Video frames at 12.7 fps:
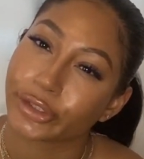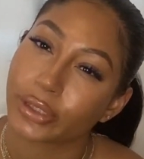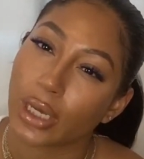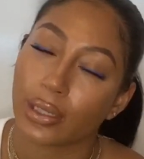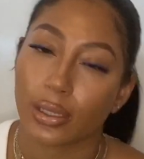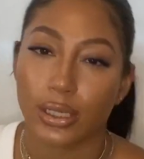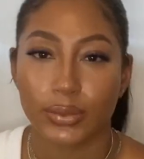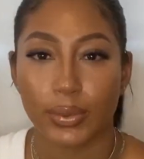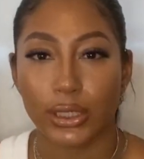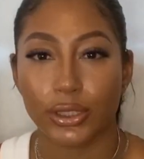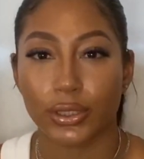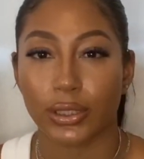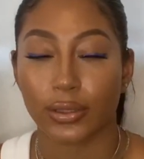I lost my
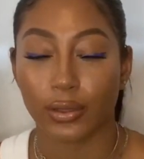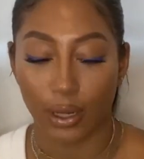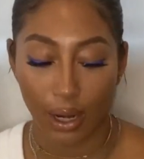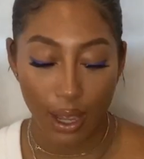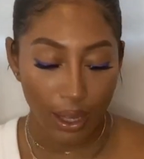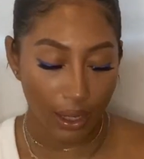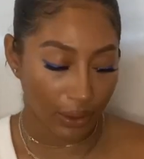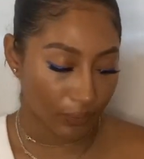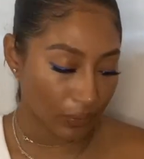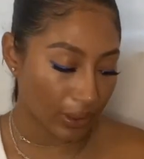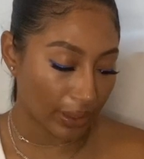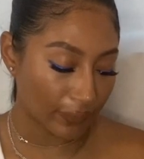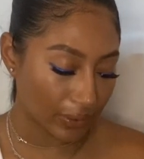train of thought. I
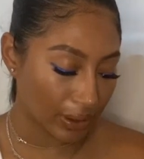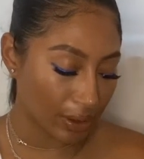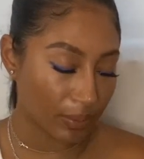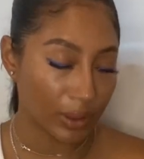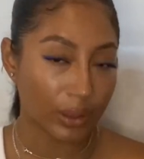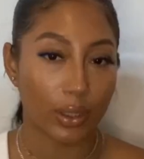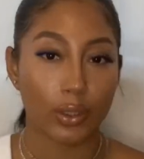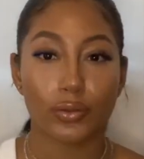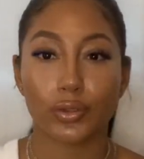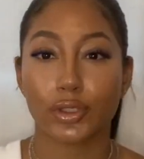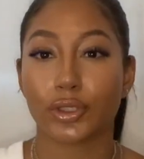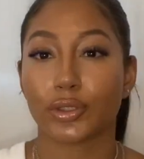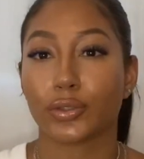will have a link below
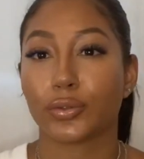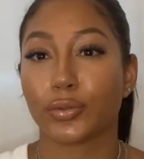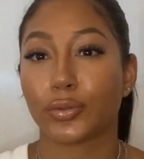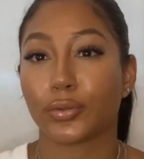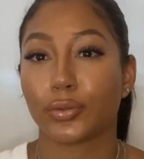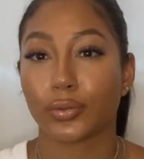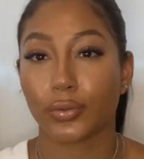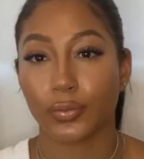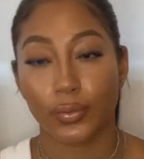so